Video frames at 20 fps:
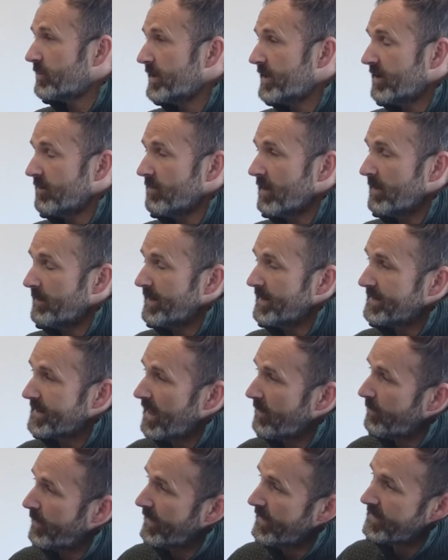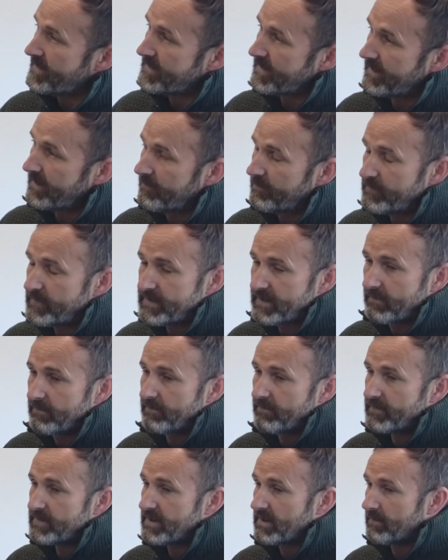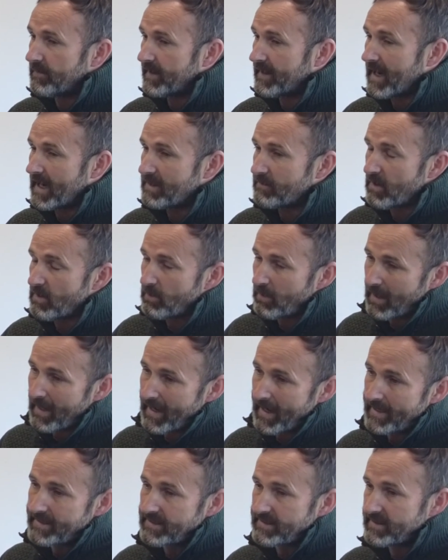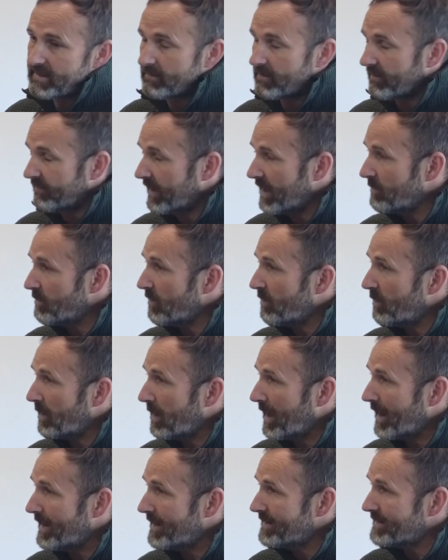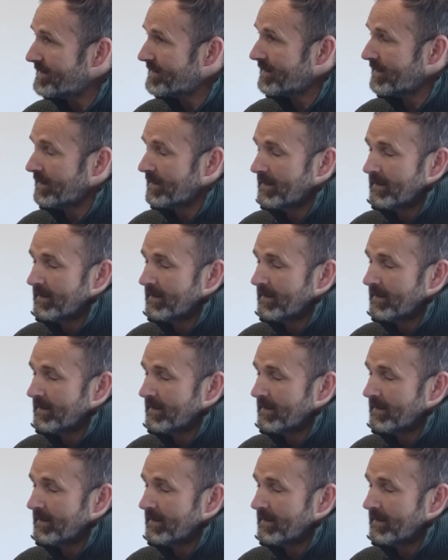we can maybe tap into some academy players and some development players